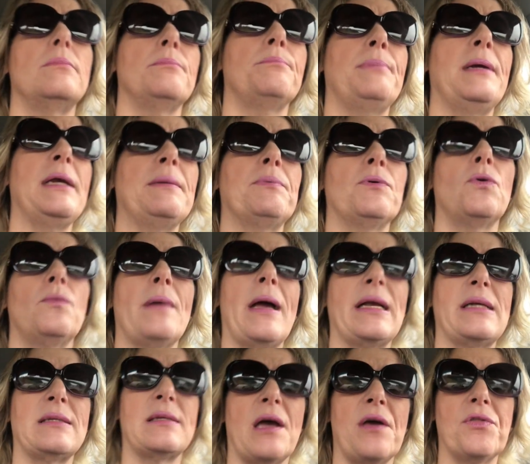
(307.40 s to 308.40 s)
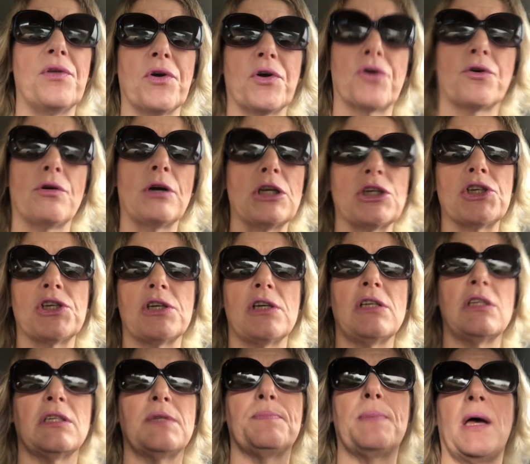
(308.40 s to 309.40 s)
People may say they're
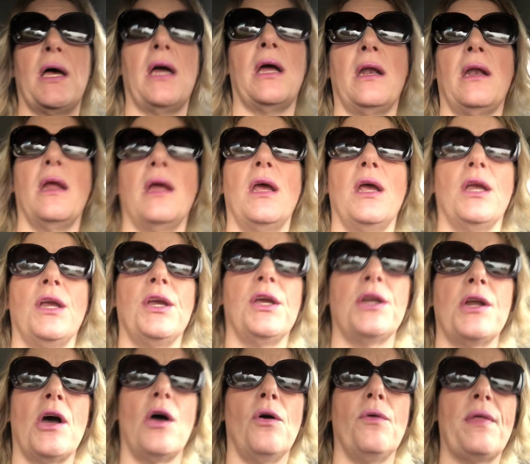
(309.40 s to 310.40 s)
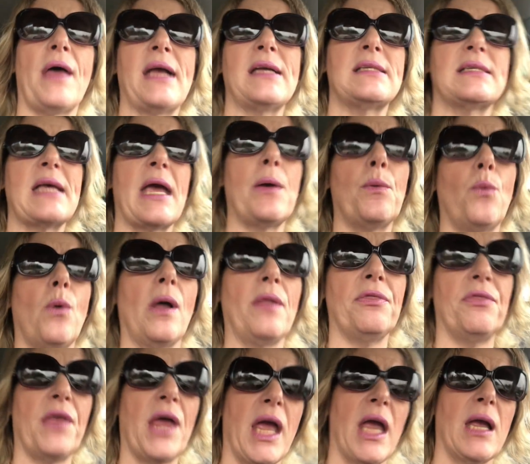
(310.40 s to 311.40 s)
Christians, but they say
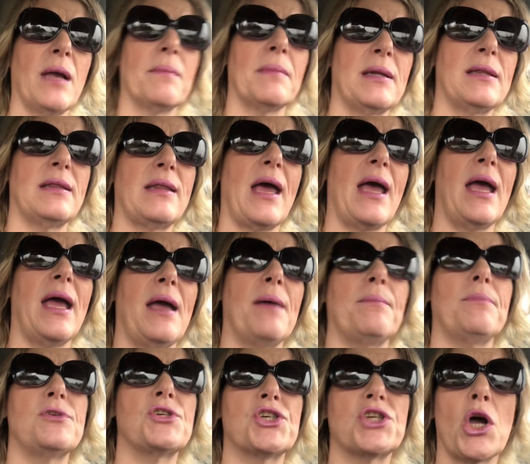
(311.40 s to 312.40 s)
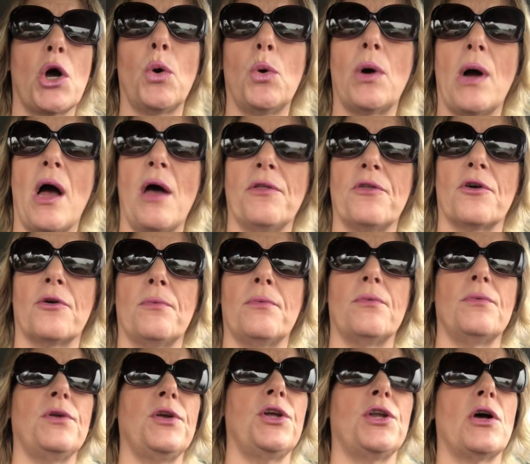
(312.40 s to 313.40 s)
one thing, but they show
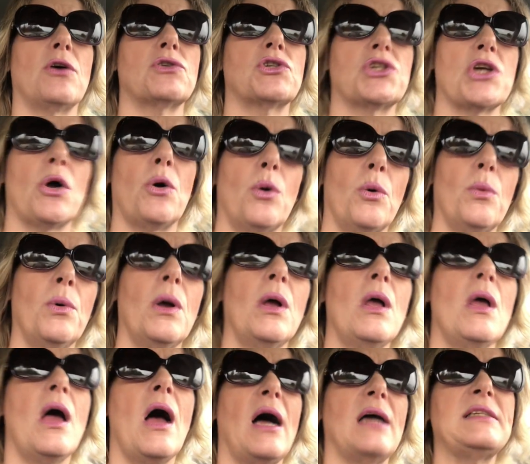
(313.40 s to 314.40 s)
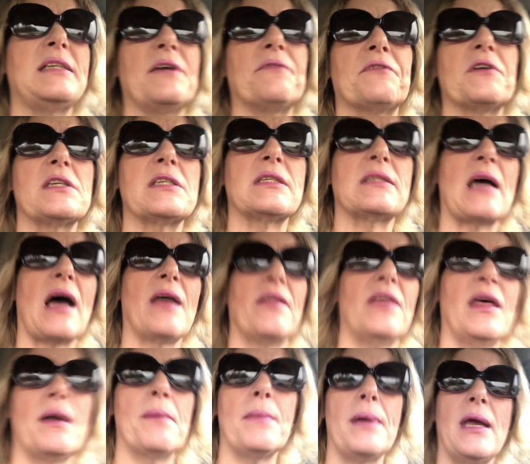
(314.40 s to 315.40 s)
show a different side of
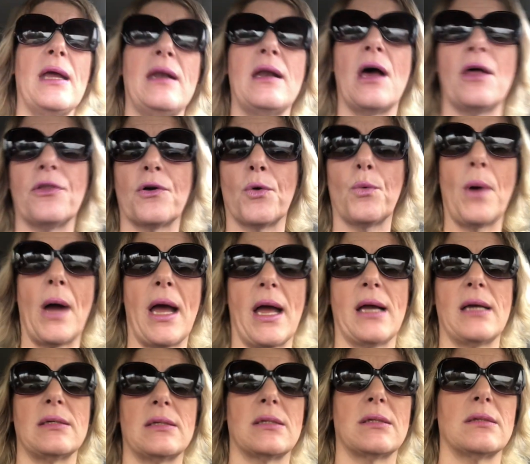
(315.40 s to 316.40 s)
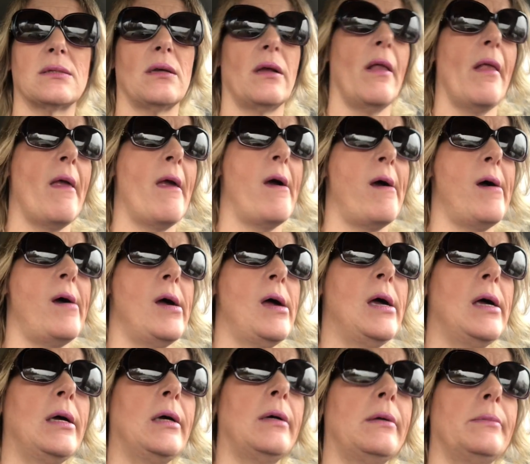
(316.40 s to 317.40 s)
them in other ways.
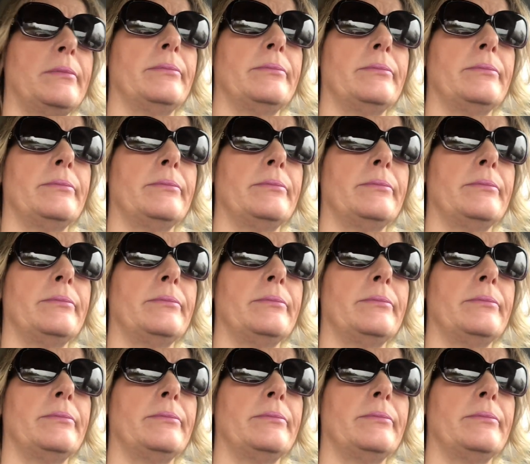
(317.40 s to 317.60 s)
I